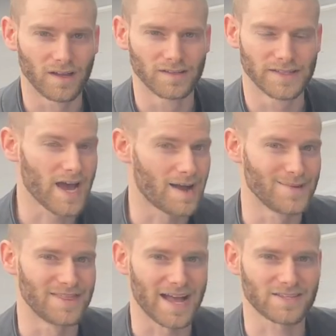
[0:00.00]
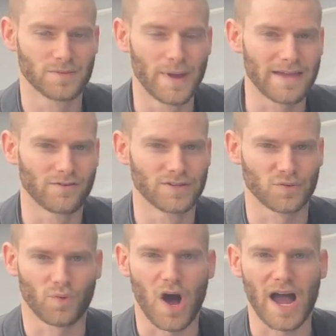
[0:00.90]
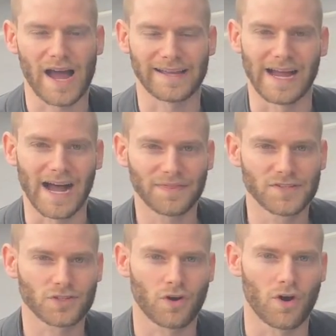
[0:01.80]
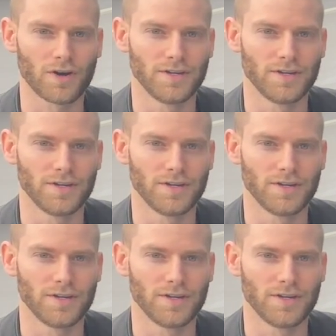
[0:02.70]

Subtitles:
Yeah, I mean, that's the main reason why I got this car.